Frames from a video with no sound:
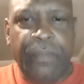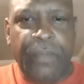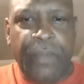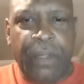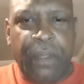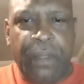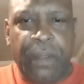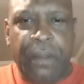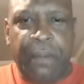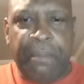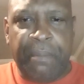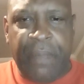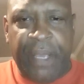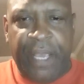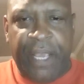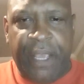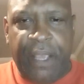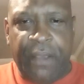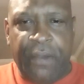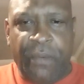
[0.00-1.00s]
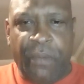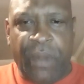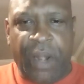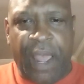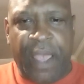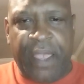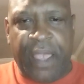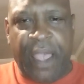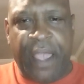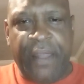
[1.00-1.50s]
Me, when I
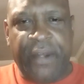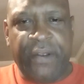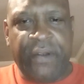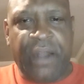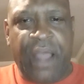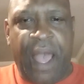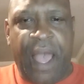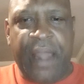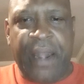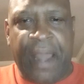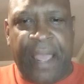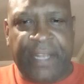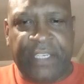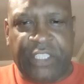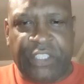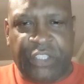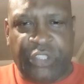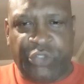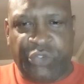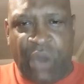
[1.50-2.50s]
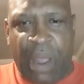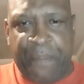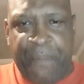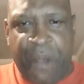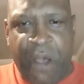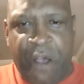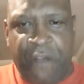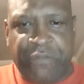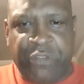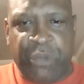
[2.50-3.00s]
catered, I like just drop-off.
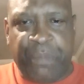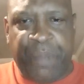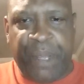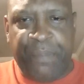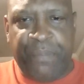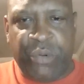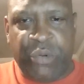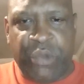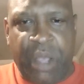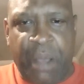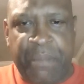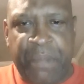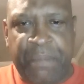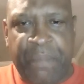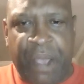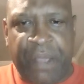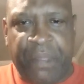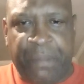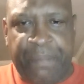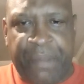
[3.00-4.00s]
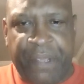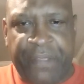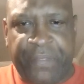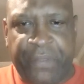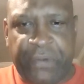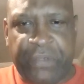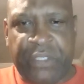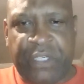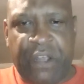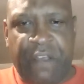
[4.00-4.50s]
So people coming by to pick their
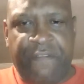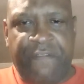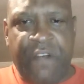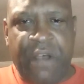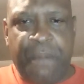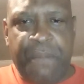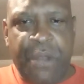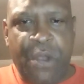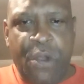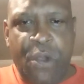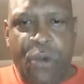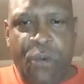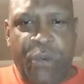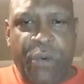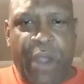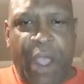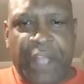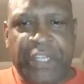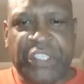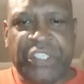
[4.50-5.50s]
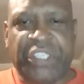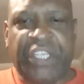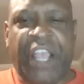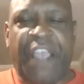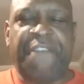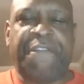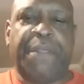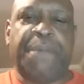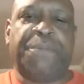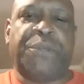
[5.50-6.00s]
stuff up, where I just gave
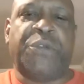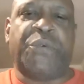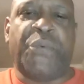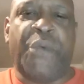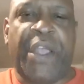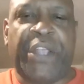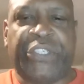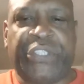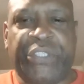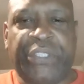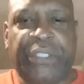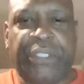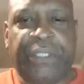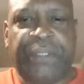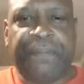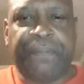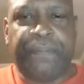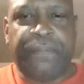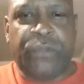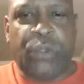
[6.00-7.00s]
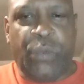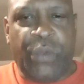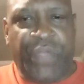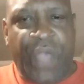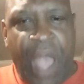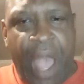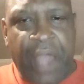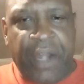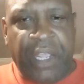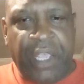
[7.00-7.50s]
them directions with how
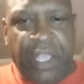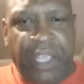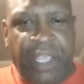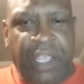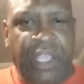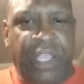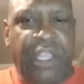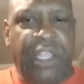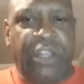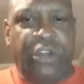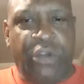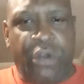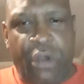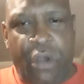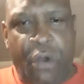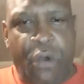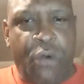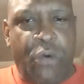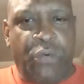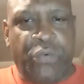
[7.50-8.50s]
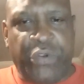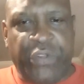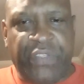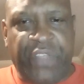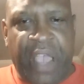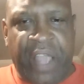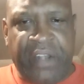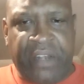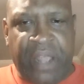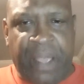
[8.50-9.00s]
to heat or hold and that
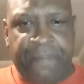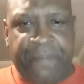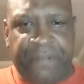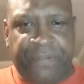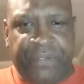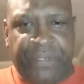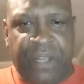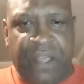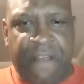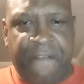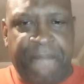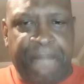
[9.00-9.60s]
type of stuff.